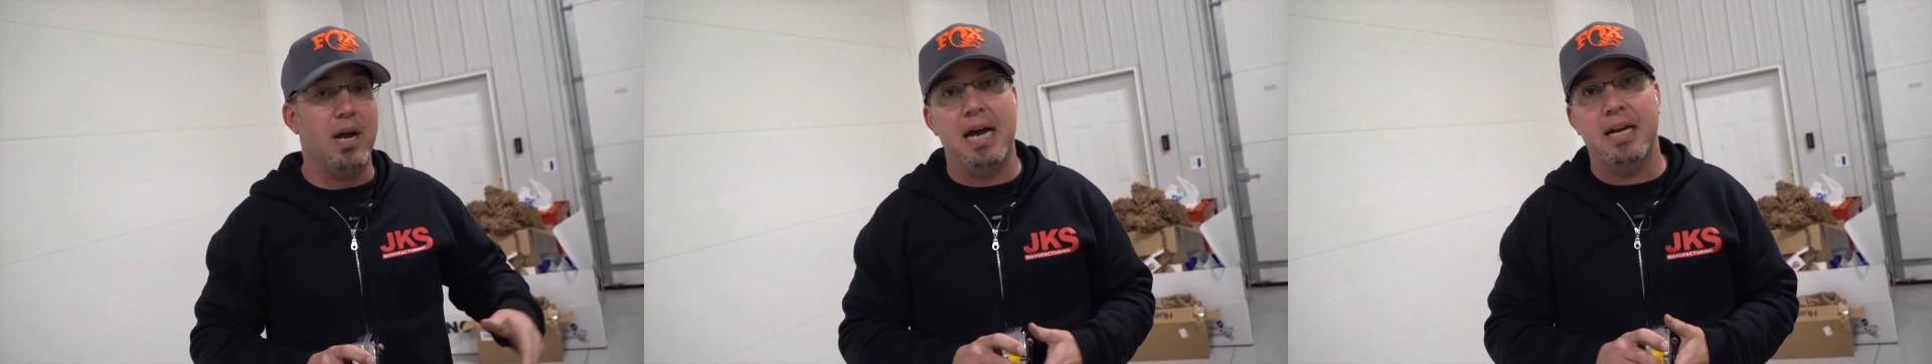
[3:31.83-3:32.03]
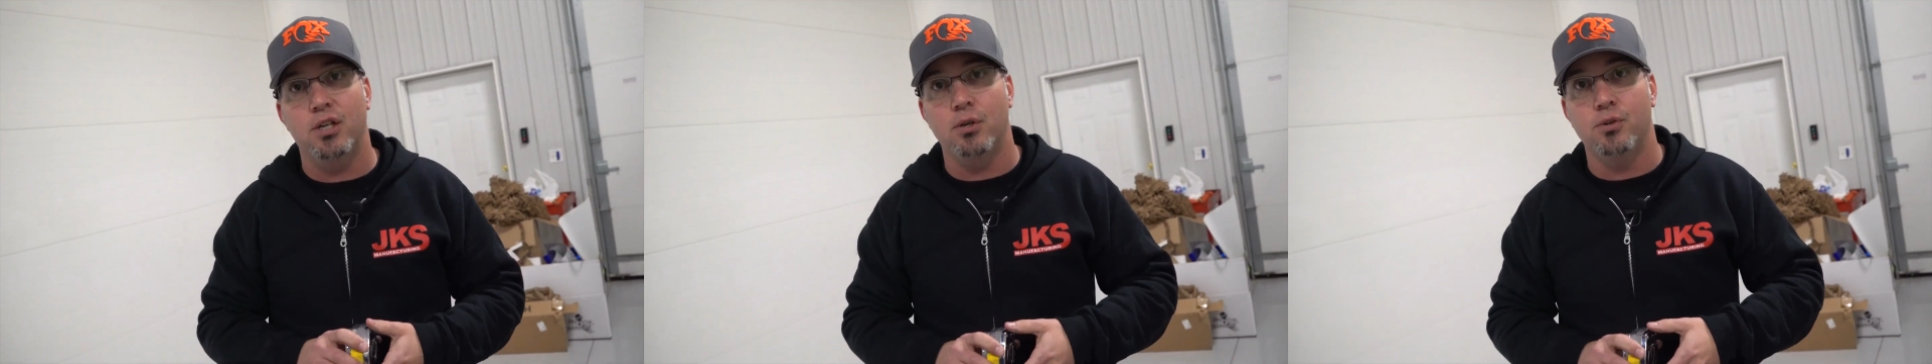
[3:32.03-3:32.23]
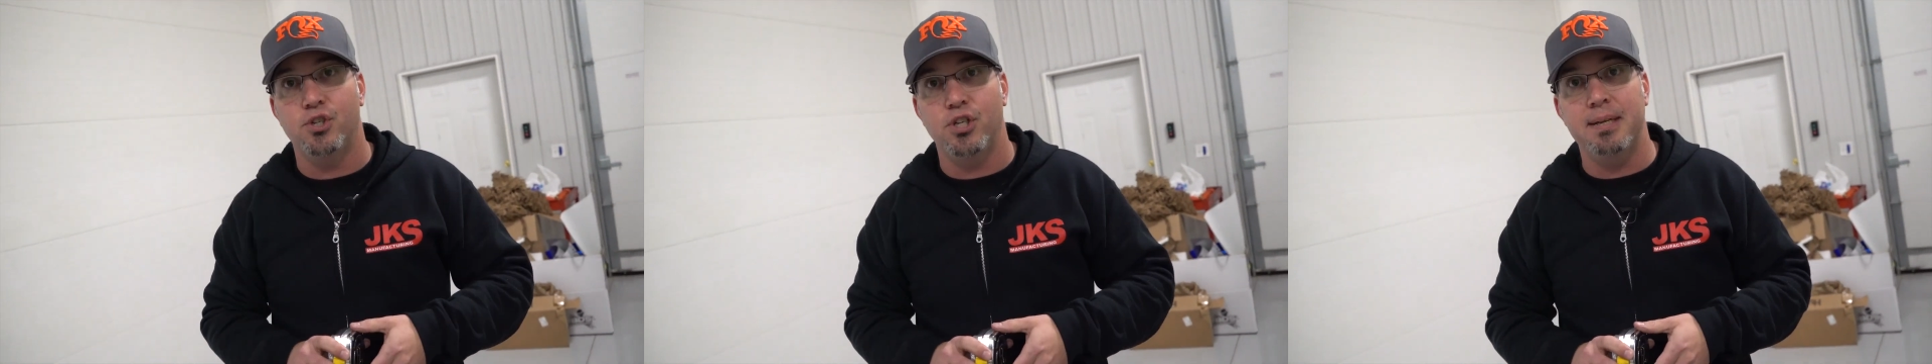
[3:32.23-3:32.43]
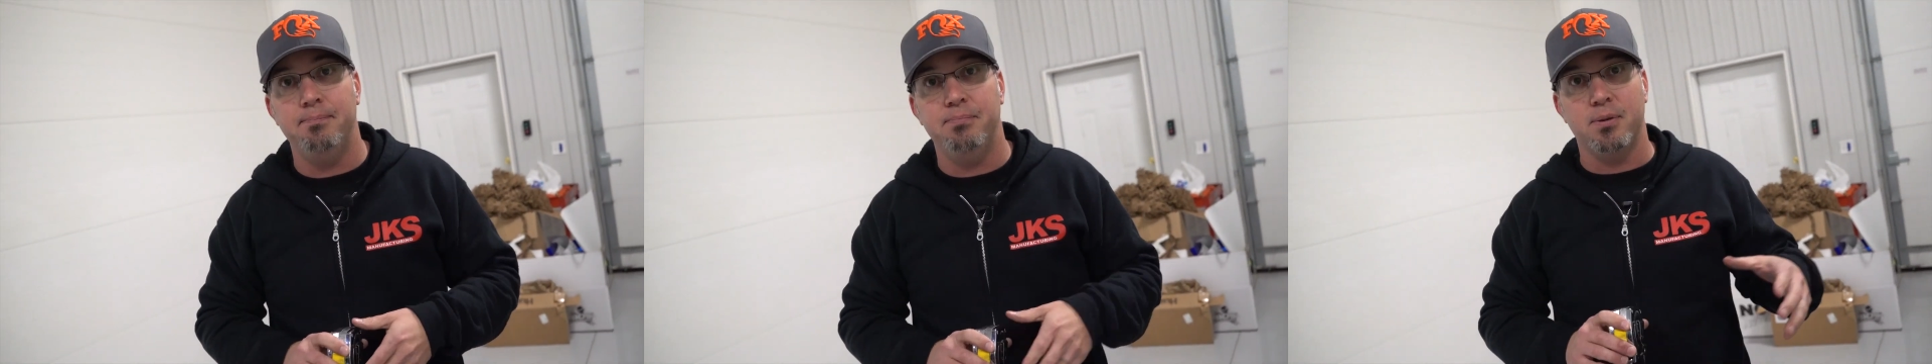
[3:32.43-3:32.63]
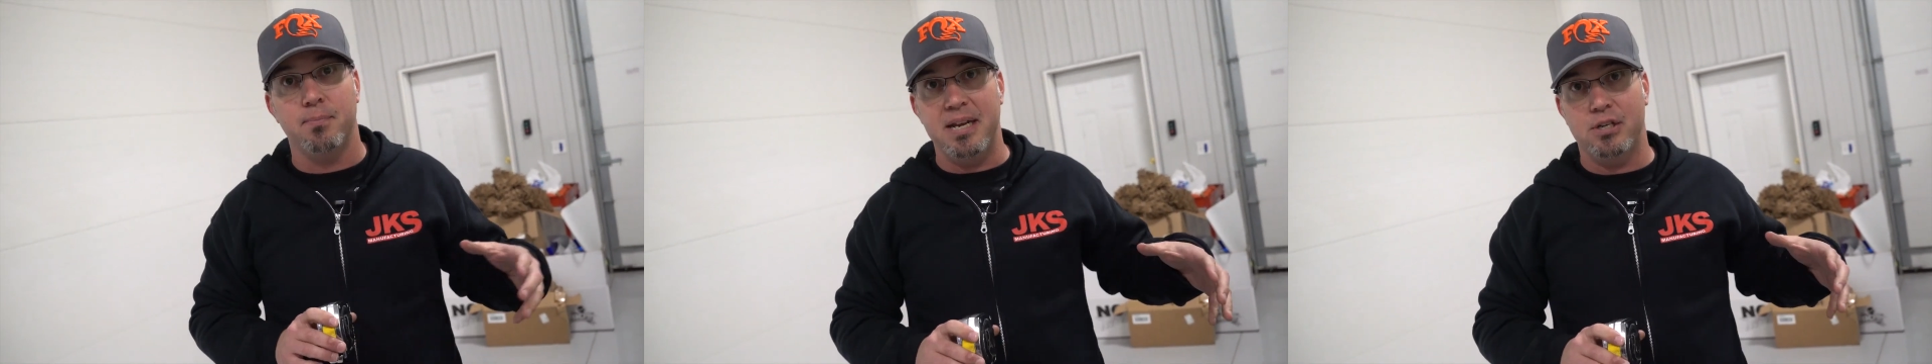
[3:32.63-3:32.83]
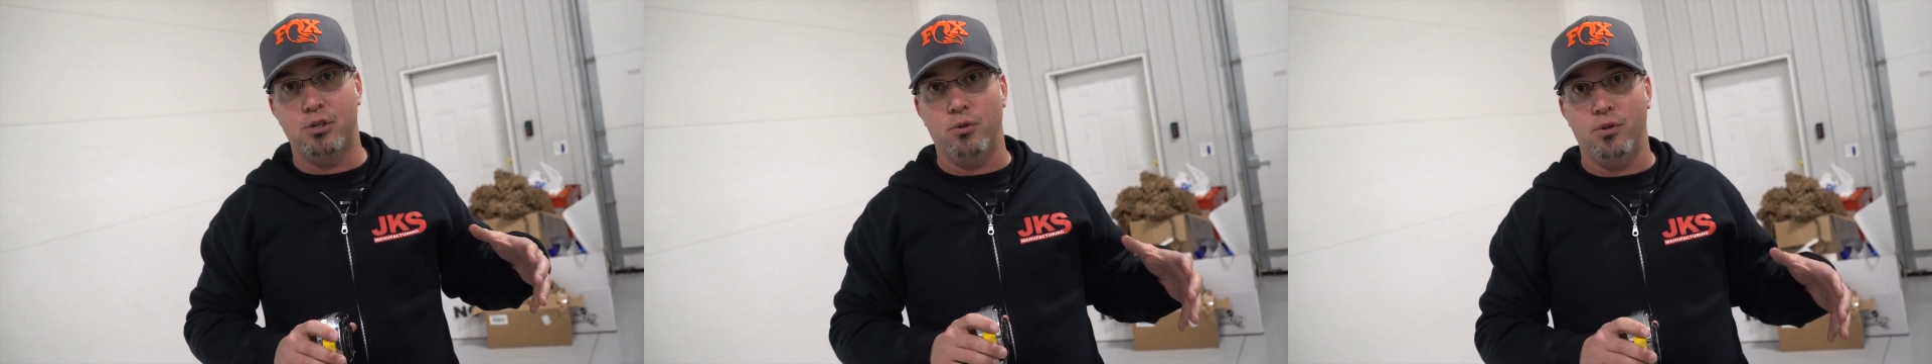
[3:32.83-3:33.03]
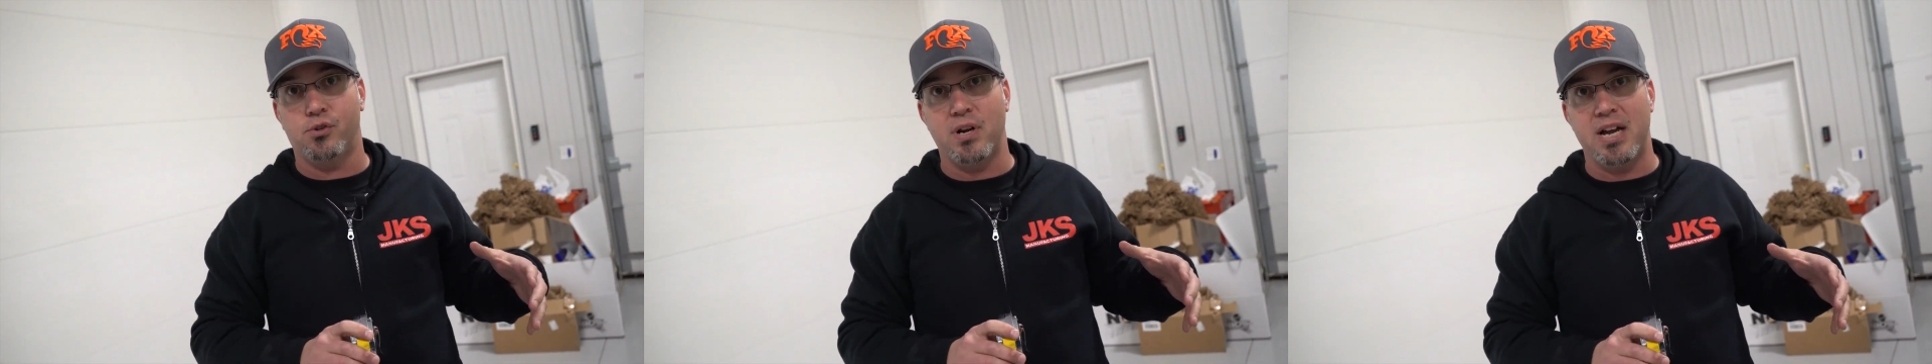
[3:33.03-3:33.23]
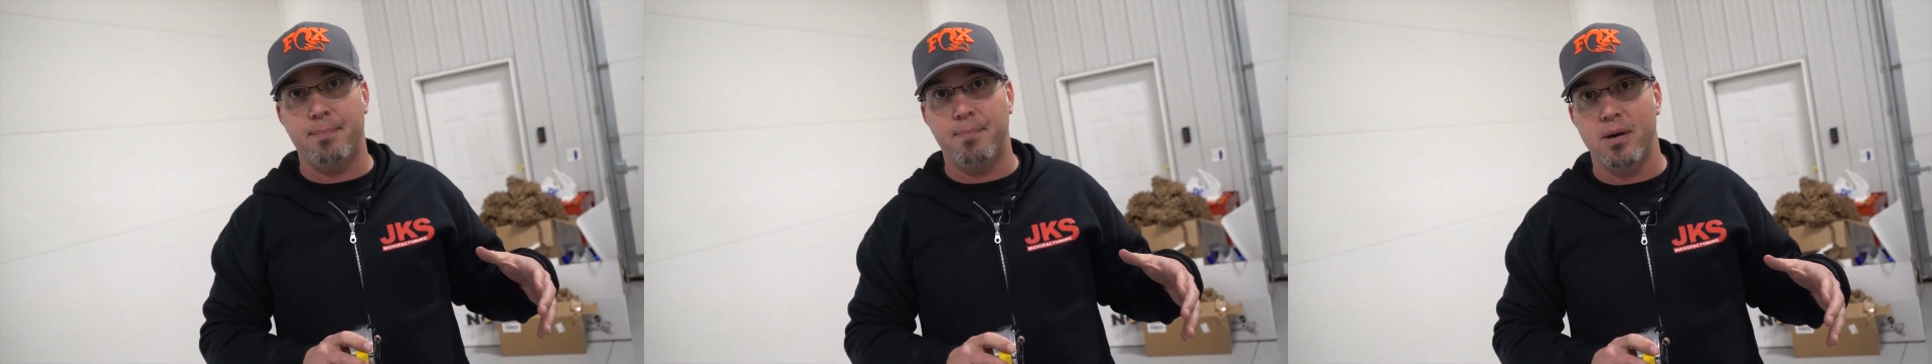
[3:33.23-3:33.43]
on your Jeep to make sure the
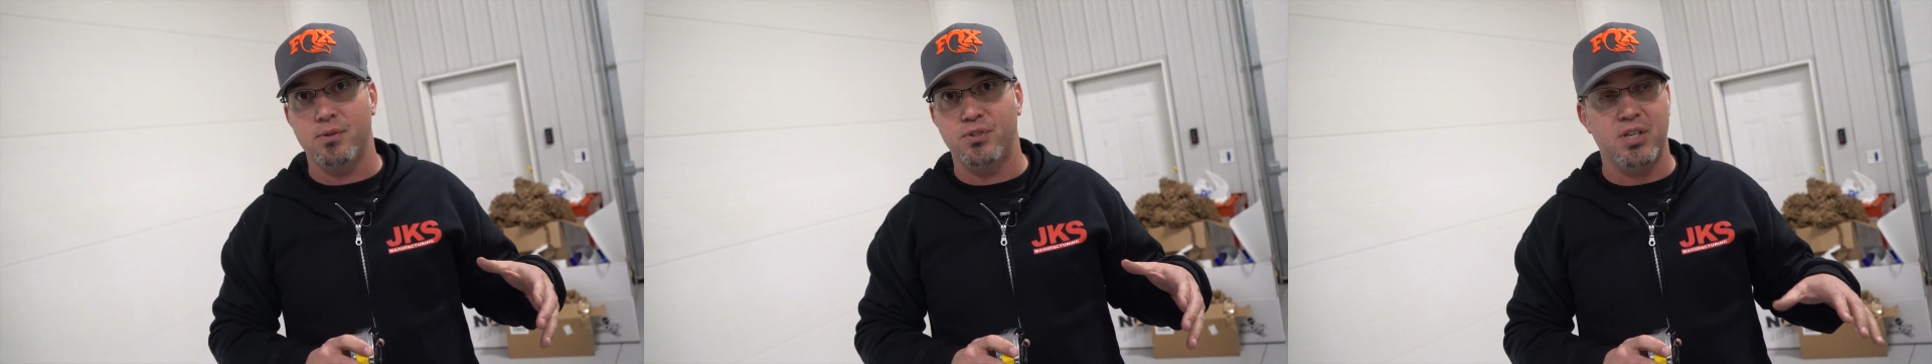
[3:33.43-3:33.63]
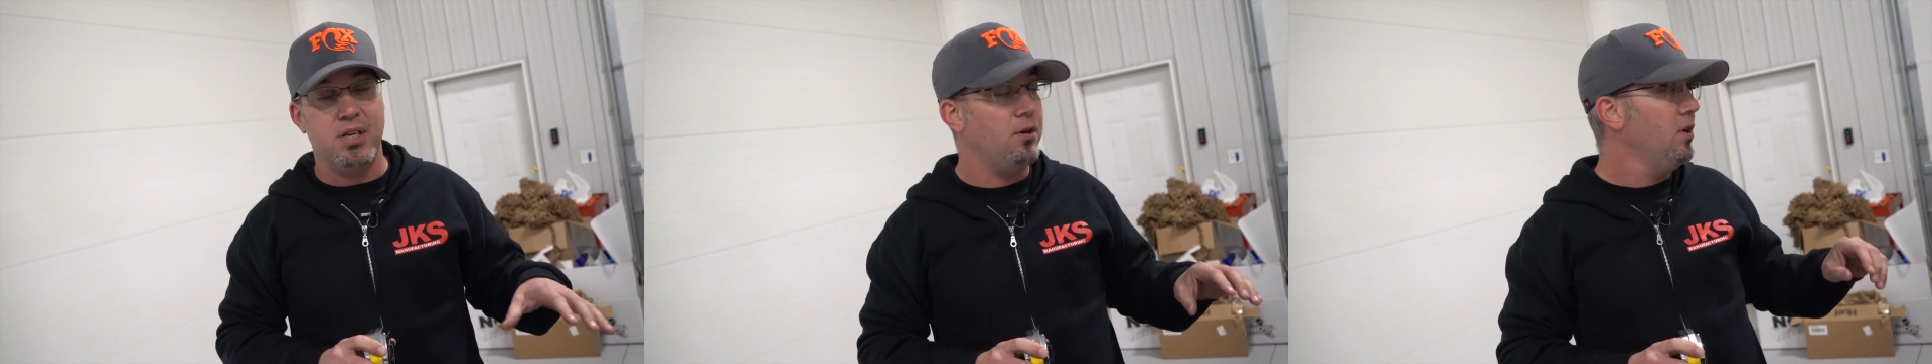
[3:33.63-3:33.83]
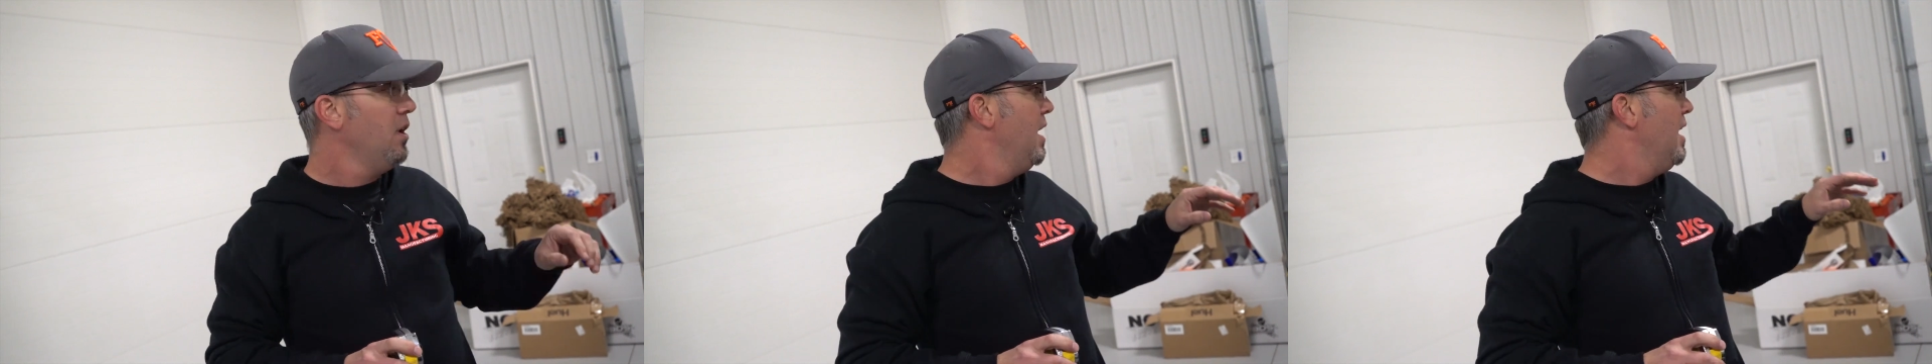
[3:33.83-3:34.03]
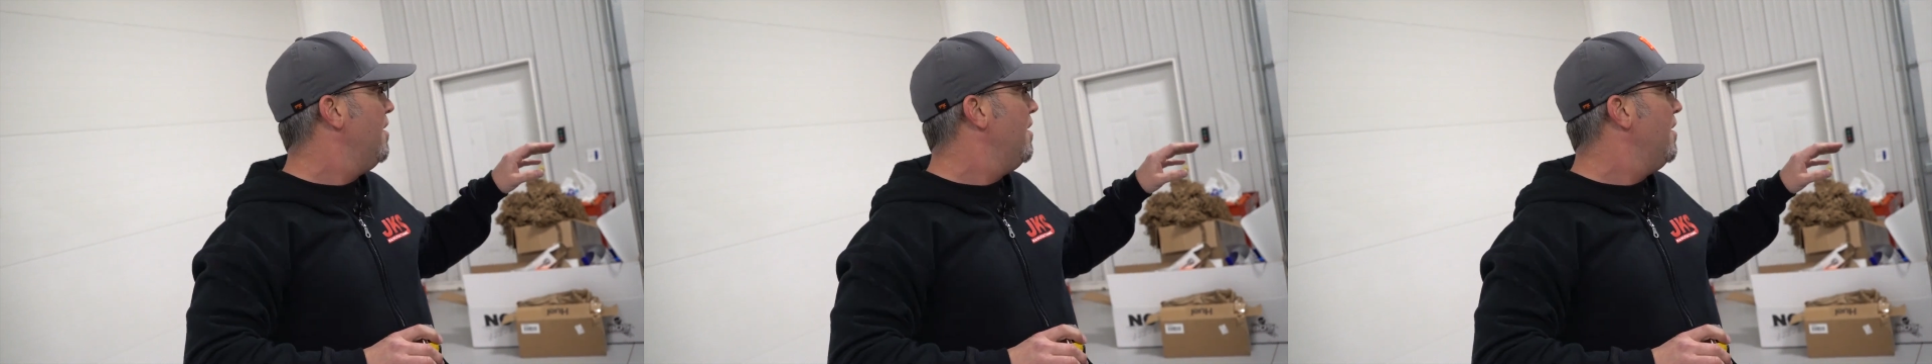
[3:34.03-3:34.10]
track bar is centered,